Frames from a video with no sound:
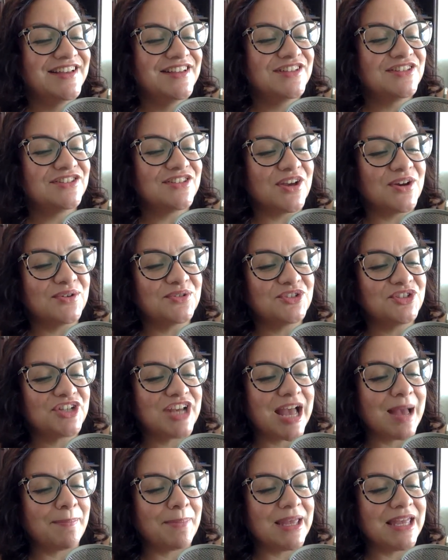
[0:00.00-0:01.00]
So
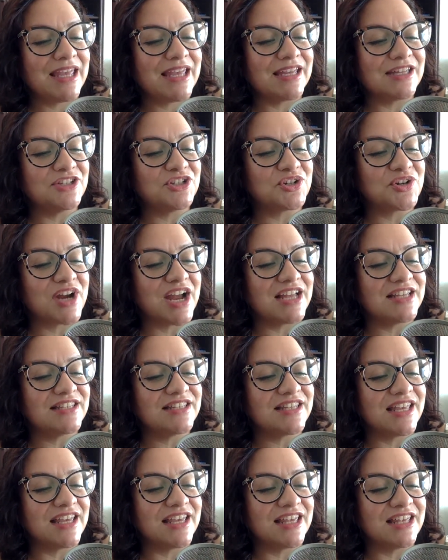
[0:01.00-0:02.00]
chapping and dry
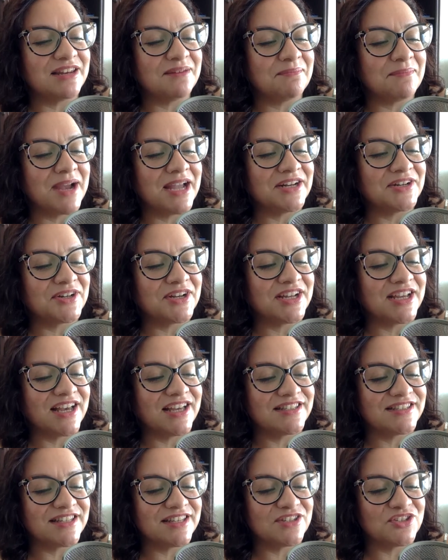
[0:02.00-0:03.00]
skin, minor
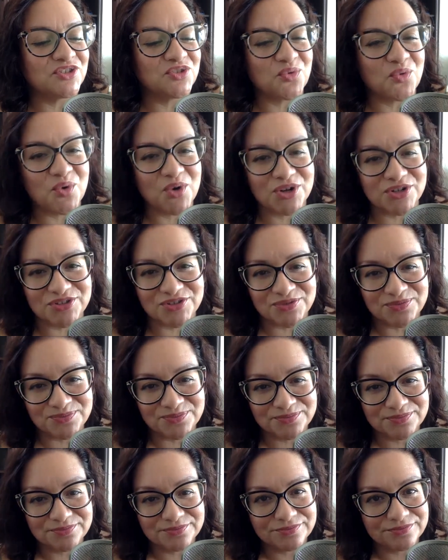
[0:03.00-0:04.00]
cuts and sores.
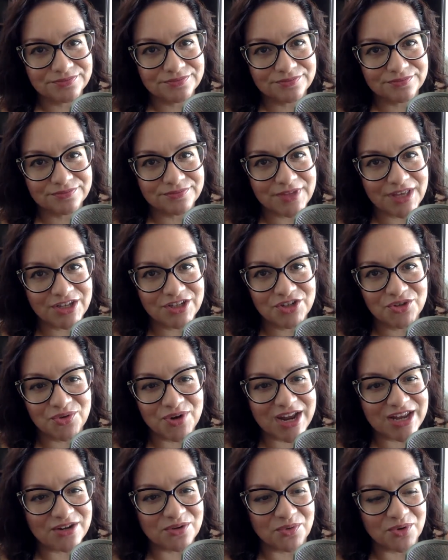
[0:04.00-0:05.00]
A
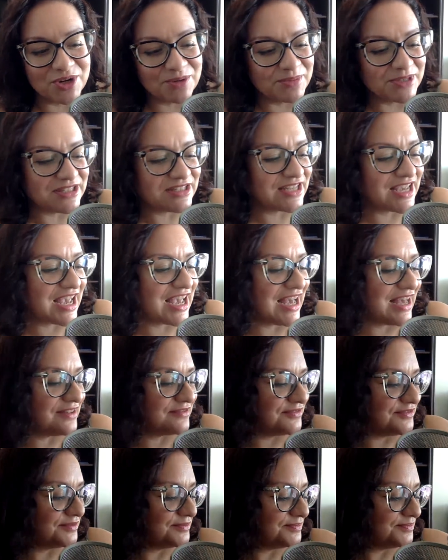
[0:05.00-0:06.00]
great ointment to
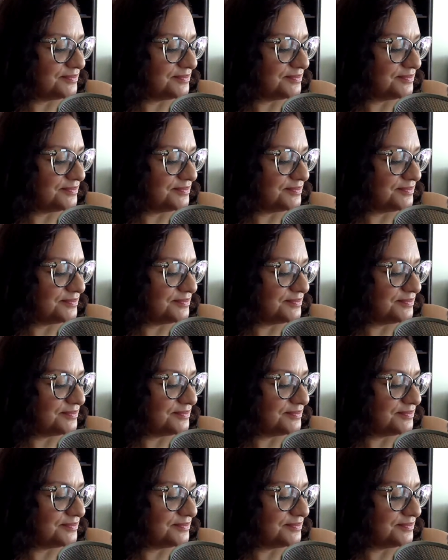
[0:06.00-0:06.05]
have.